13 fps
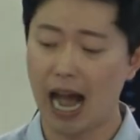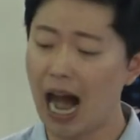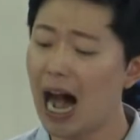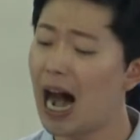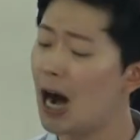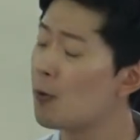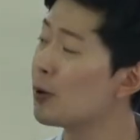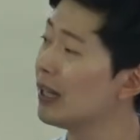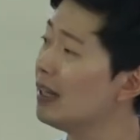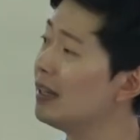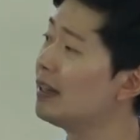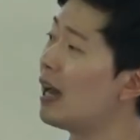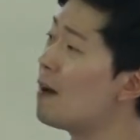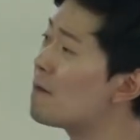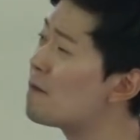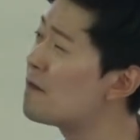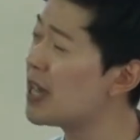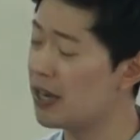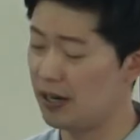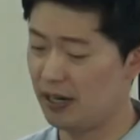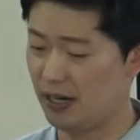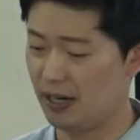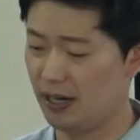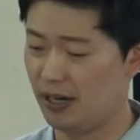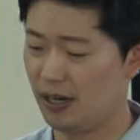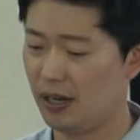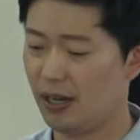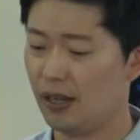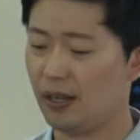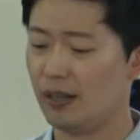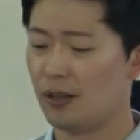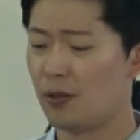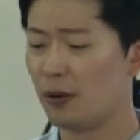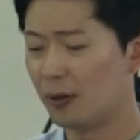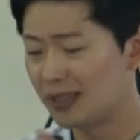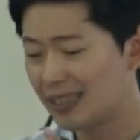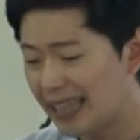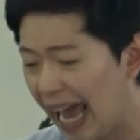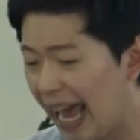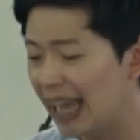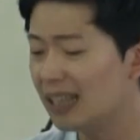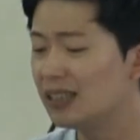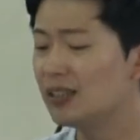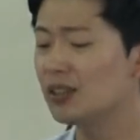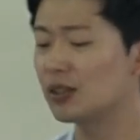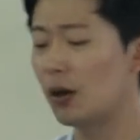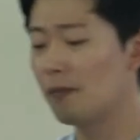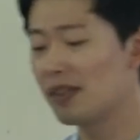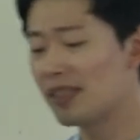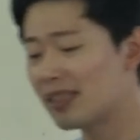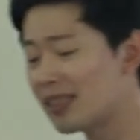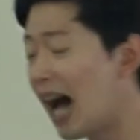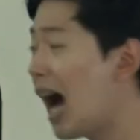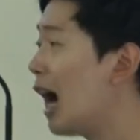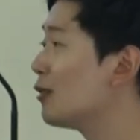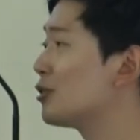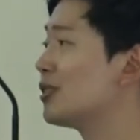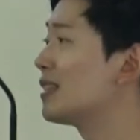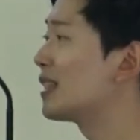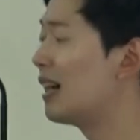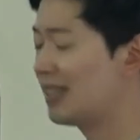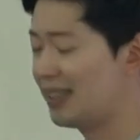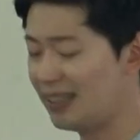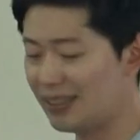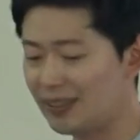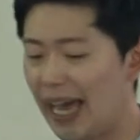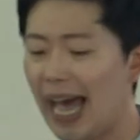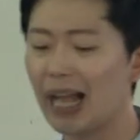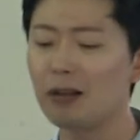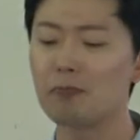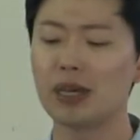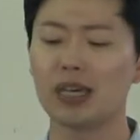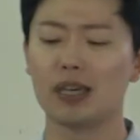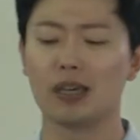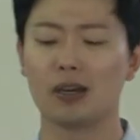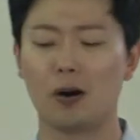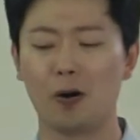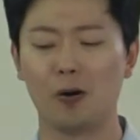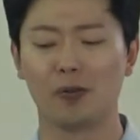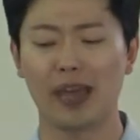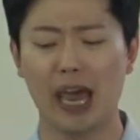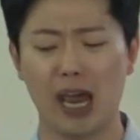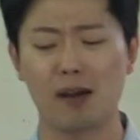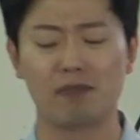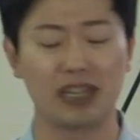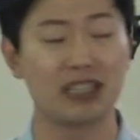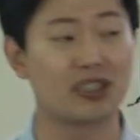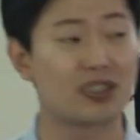I will not fear the tens of thousands assail me on every